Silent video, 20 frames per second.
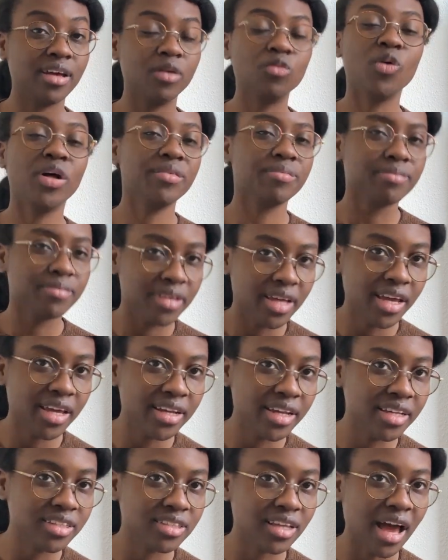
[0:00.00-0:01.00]
well, it
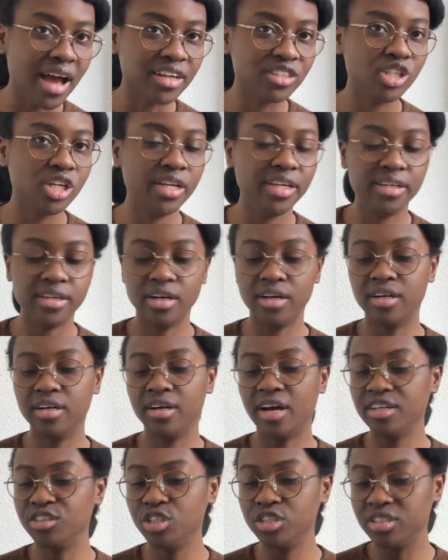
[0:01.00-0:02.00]
is actually,
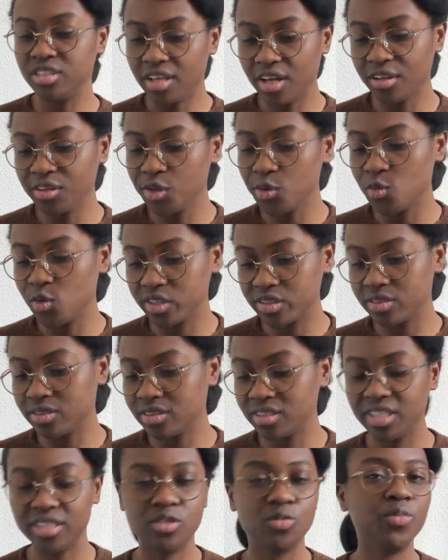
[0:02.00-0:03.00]
I should tell you what
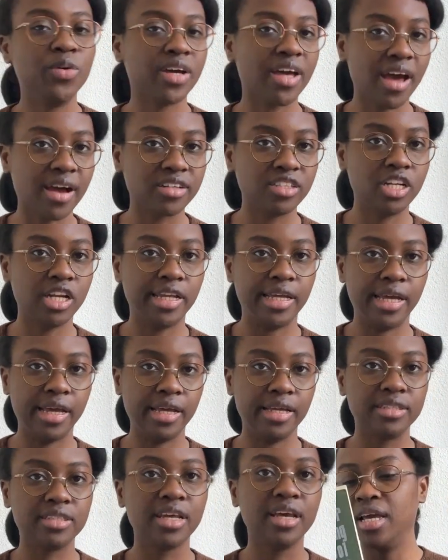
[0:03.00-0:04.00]
this book actually
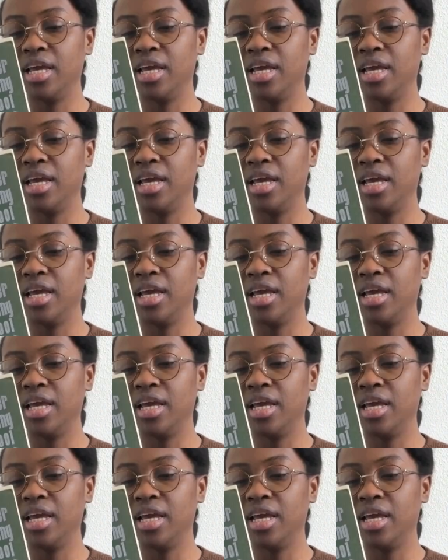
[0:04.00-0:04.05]
is.